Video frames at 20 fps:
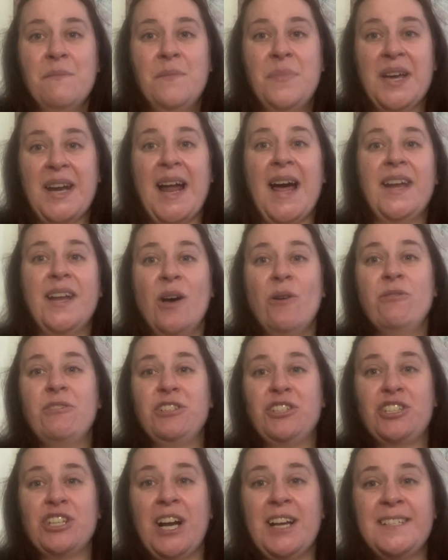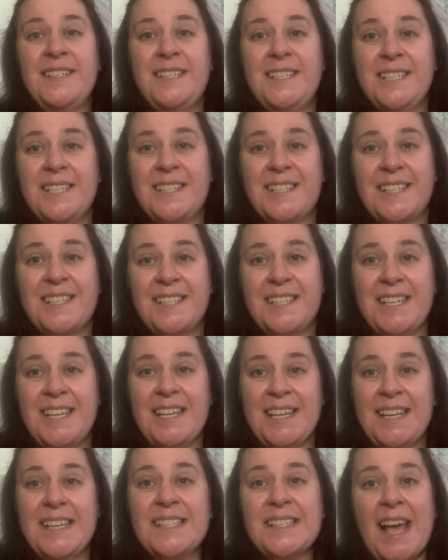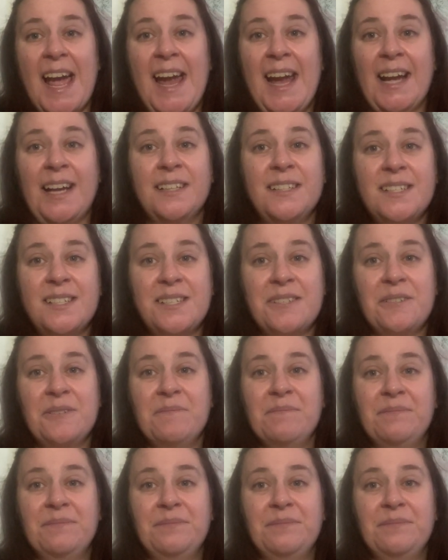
But I know that justice is in his hands.